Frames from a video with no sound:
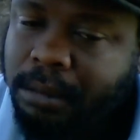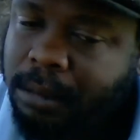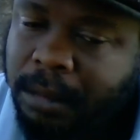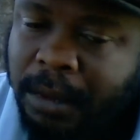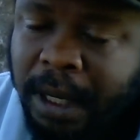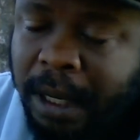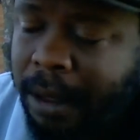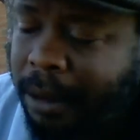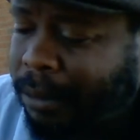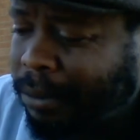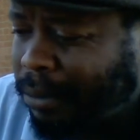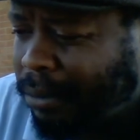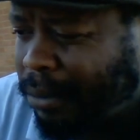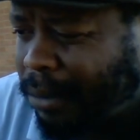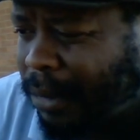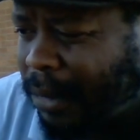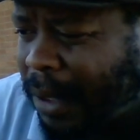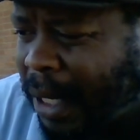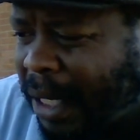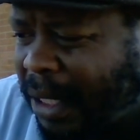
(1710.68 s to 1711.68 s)
No,
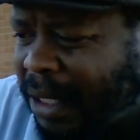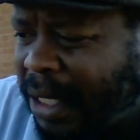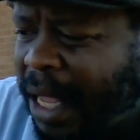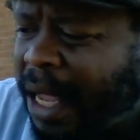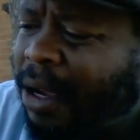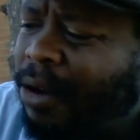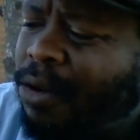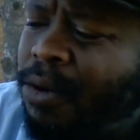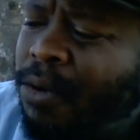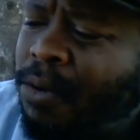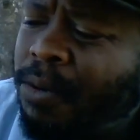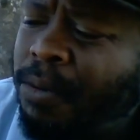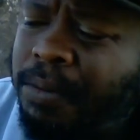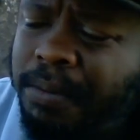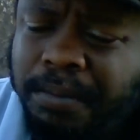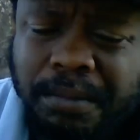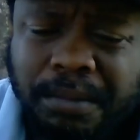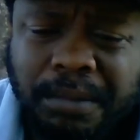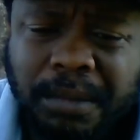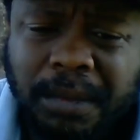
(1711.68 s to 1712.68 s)
that's not cool.
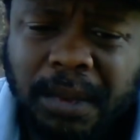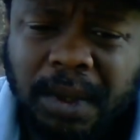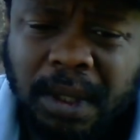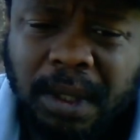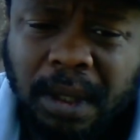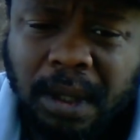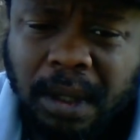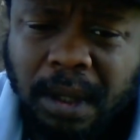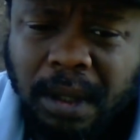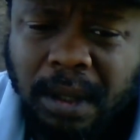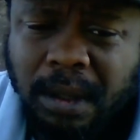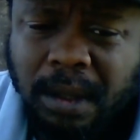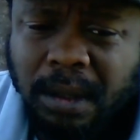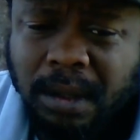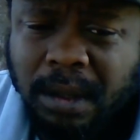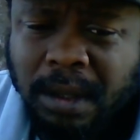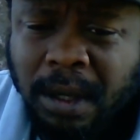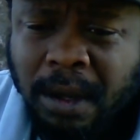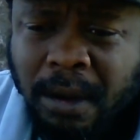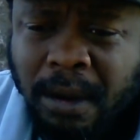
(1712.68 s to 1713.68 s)

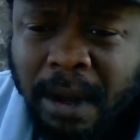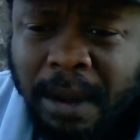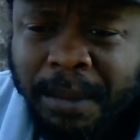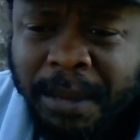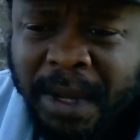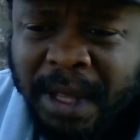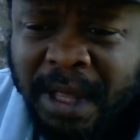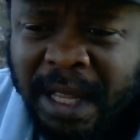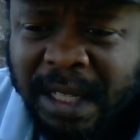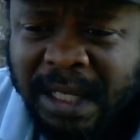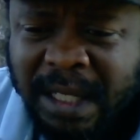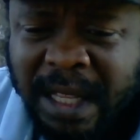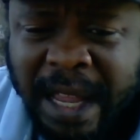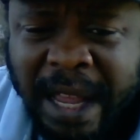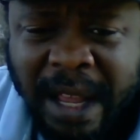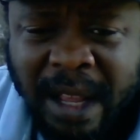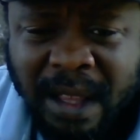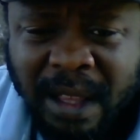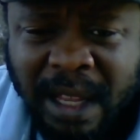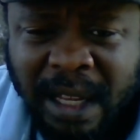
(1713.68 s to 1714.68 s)
So I mean, that's
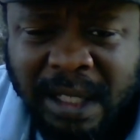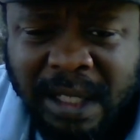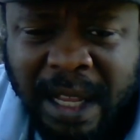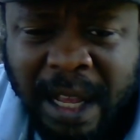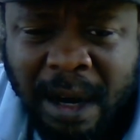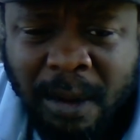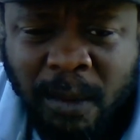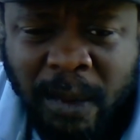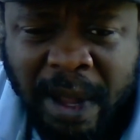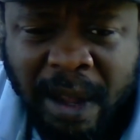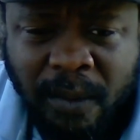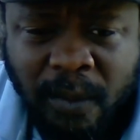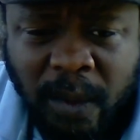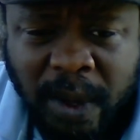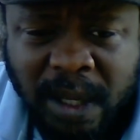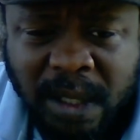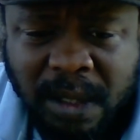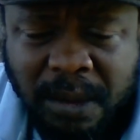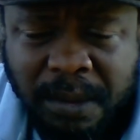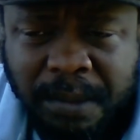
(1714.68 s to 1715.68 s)
not a way of
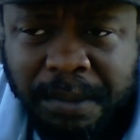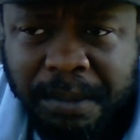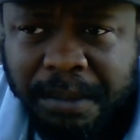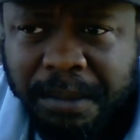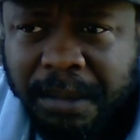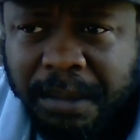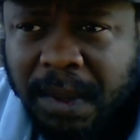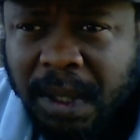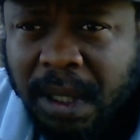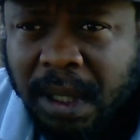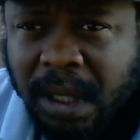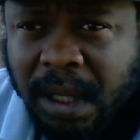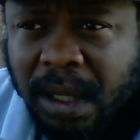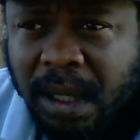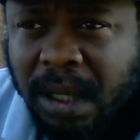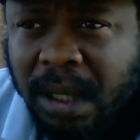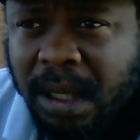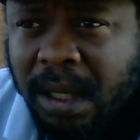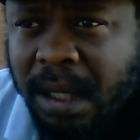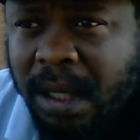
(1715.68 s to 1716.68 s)
wisdom.
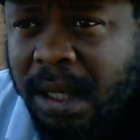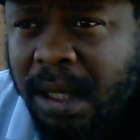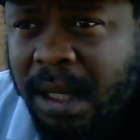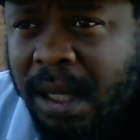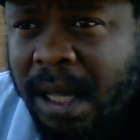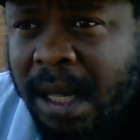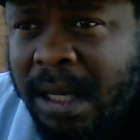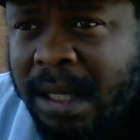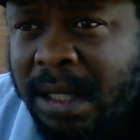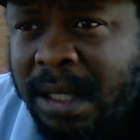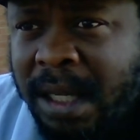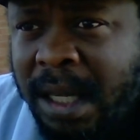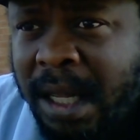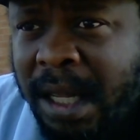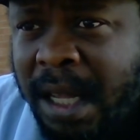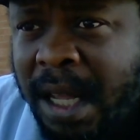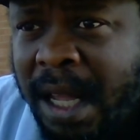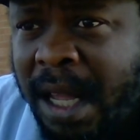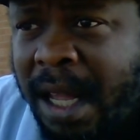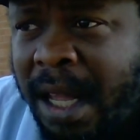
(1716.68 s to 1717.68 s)
Let's see.